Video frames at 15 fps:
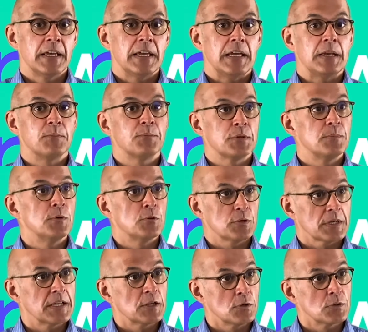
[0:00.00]
in
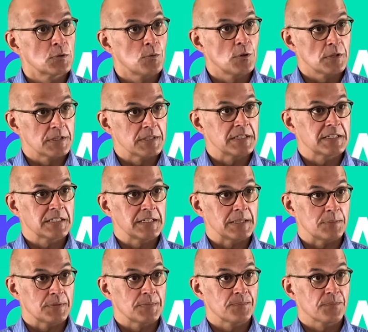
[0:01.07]
promoting a good quality sleep.